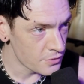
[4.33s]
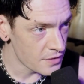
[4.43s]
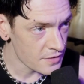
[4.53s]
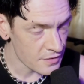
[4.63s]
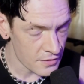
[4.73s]

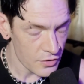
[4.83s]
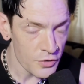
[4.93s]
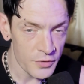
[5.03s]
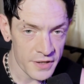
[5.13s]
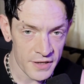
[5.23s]
this is a
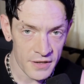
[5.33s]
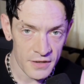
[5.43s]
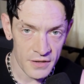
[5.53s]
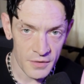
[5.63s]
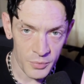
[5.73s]
2-year
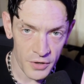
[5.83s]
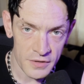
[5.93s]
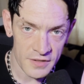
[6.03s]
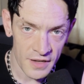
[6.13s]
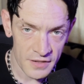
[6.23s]

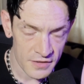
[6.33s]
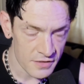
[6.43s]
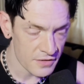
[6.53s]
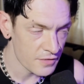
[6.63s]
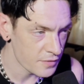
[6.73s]
process
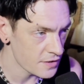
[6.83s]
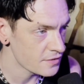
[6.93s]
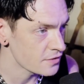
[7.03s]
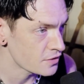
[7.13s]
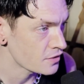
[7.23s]
for this
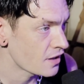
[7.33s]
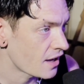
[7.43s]
song,